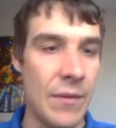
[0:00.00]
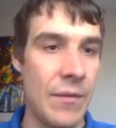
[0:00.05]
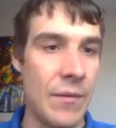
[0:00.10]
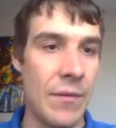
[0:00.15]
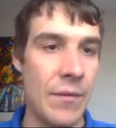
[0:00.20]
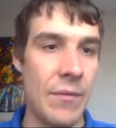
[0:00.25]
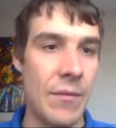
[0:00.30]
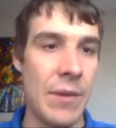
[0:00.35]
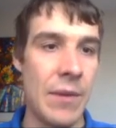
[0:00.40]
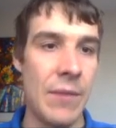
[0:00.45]

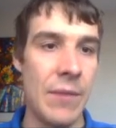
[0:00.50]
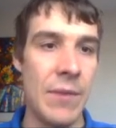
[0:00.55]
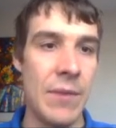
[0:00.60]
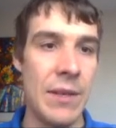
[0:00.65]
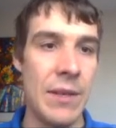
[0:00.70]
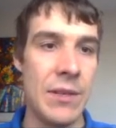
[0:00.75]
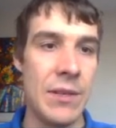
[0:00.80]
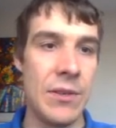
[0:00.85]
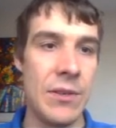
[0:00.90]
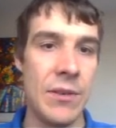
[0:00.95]
what I
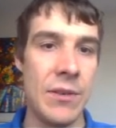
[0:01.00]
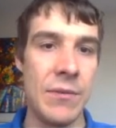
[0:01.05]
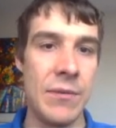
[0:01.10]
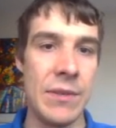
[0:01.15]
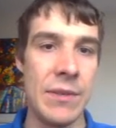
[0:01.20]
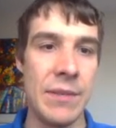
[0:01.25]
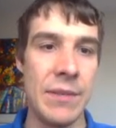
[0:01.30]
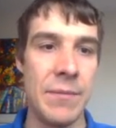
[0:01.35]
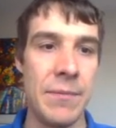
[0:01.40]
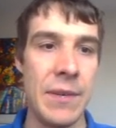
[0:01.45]
wanted to show
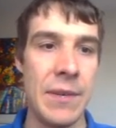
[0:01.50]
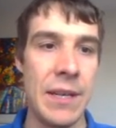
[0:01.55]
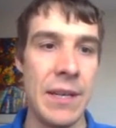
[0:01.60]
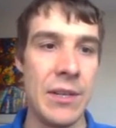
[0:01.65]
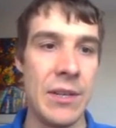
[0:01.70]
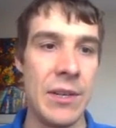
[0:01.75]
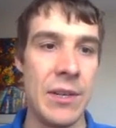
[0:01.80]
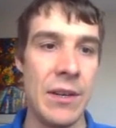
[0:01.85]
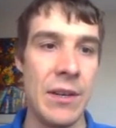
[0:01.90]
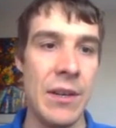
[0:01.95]
was the
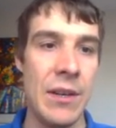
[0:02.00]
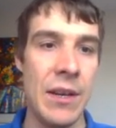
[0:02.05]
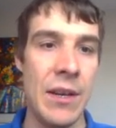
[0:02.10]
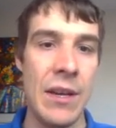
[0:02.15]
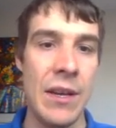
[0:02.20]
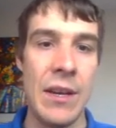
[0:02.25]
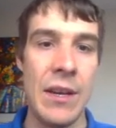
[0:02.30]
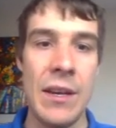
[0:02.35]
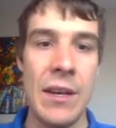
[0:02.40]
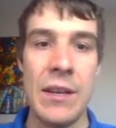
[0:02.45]
prediction.
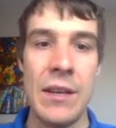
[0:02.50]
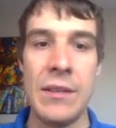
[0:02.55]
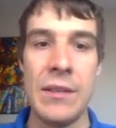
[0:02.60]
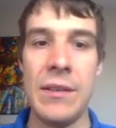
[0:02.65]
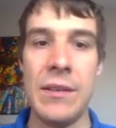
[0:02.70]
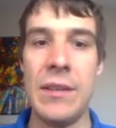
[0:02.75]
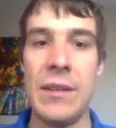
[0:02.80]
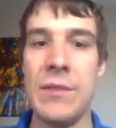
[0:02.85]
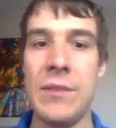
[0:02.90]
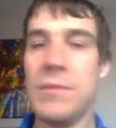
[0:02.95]

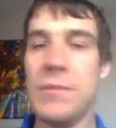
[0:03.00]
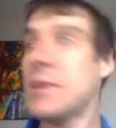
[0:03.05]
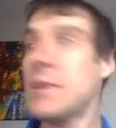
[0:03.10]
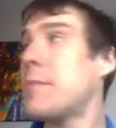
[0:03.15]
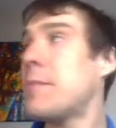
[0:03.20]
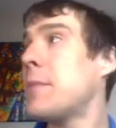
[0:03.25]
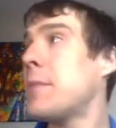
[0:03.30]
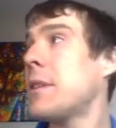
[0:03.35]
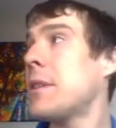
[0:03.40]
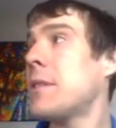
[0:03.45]
So here's what
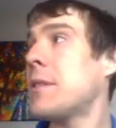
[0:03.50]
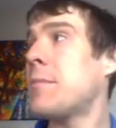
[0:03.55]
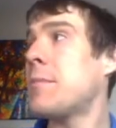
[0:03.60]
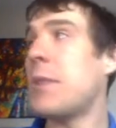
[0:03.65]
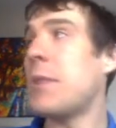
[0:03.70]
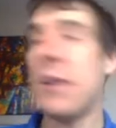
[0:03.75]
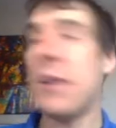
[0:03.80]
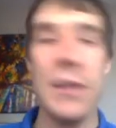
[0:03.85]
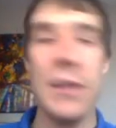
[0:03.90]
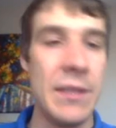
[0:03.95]
the billiard
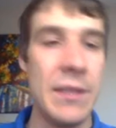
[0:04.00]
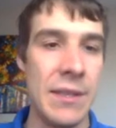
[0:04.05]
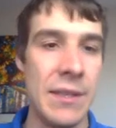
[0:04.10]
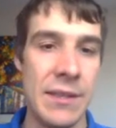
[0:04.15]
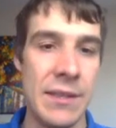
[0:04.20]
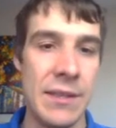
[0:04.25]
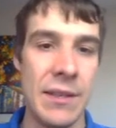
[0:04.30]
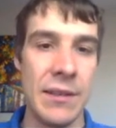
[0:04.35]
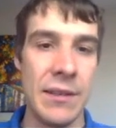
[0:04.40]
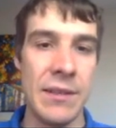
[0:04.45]
ball, this
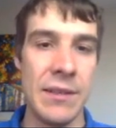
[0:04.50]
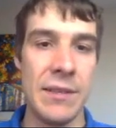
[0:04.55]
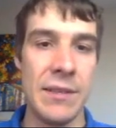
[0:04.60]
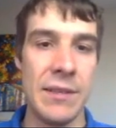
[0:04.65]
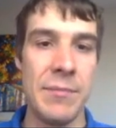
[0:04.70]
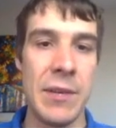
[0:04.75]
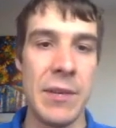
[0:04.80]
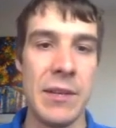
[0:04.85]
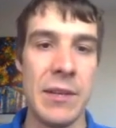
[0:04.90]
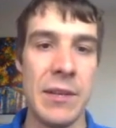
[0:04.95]
is
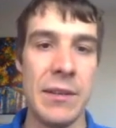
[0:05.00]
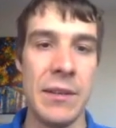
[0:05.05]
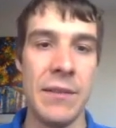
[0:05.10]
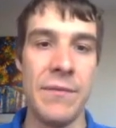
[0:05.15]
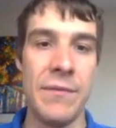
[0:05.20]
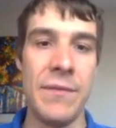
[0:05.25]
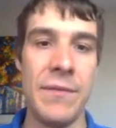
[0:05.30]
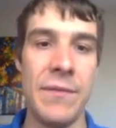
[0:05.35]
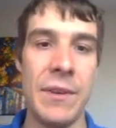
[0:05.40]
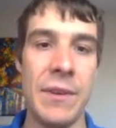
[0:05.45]
Dalton's model, the
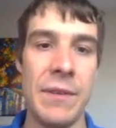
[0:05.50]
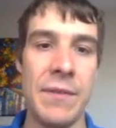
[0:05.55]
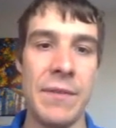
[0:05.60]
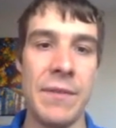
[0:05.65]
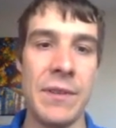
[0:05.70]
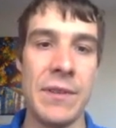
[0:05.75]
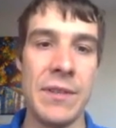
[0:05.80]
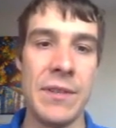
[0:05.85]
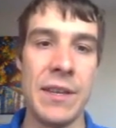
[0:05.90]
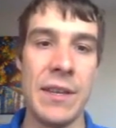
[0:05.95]
very
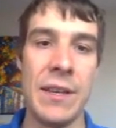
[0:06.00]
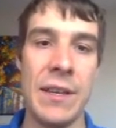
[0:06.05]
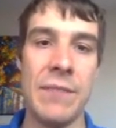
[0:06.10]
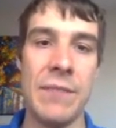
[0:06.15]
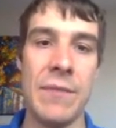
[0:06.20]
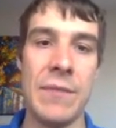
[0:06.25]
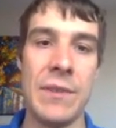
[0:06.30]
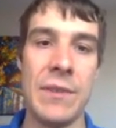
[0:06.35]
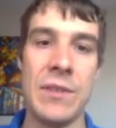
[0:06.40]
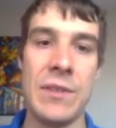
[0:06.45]
first
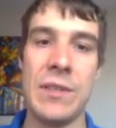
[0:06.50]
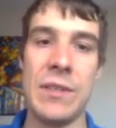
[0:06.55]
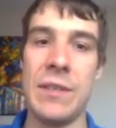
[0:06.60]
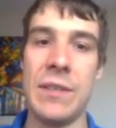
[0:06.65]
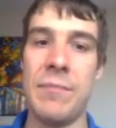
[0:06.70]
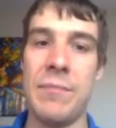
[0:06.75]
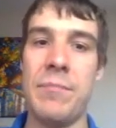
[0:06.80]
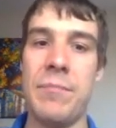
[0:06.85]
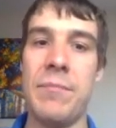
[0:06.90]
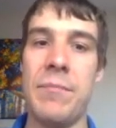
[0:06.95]
thing where it's just
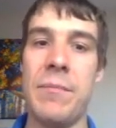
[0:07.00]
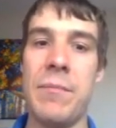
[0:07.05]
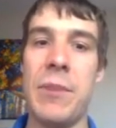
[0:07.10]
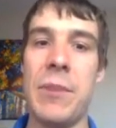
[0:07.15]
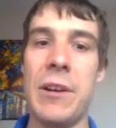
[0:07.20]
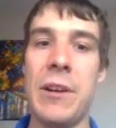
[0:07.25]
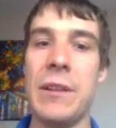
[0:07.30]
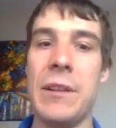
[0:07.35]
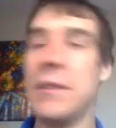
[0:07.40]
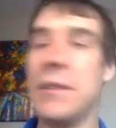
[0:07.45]
a
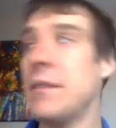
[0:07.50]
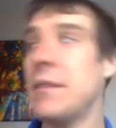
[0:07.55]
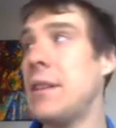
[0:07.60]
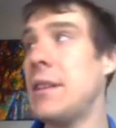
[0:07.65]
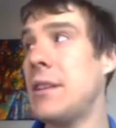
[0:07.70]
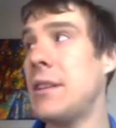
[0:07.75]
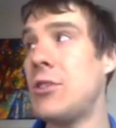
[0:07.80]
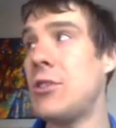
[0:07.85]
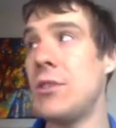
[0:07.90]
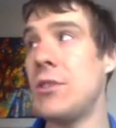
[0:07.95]
ball.
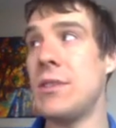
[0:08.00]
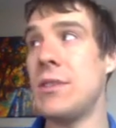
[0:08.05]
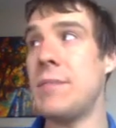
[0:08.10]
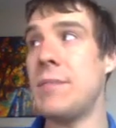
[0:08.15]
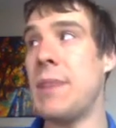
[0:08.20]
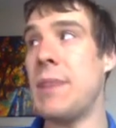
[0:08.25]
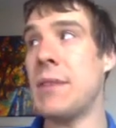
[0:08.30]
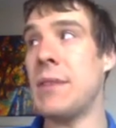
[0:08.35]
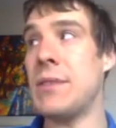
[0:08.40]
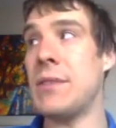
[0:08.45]
It should
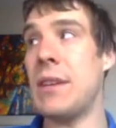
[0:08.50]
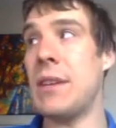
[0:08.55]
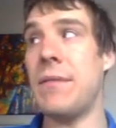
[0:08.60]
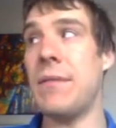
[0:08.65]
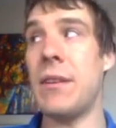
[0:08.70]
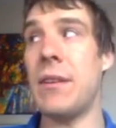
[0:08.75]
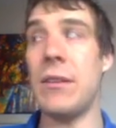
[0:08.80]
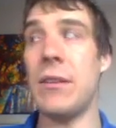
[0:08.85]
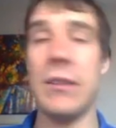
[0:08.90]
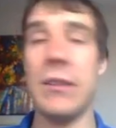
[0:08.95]
just bounce
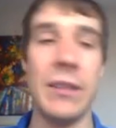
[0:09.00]
off all